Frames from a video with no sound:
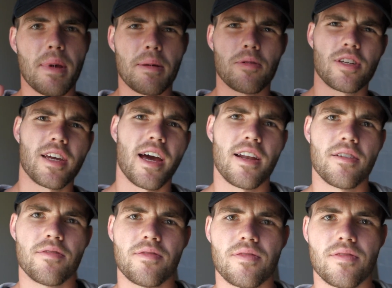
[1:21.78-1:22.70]
able to kind
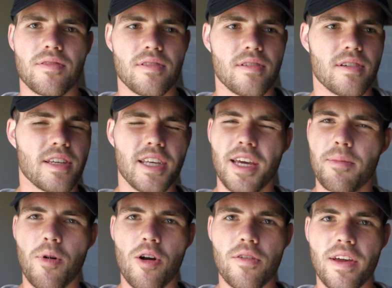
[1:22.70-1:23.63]
of get
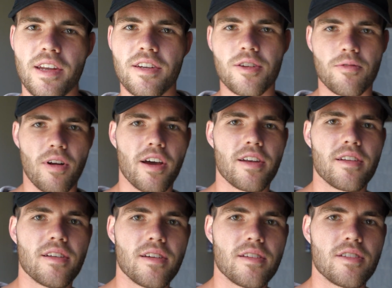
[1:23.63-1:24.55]
motivated to
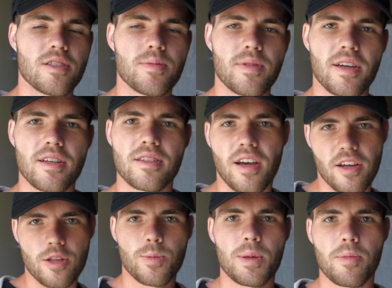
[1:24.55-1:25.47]
run just because
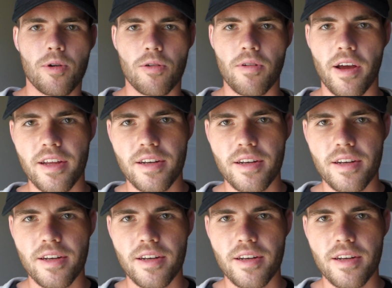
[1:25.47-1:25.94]
other people are running.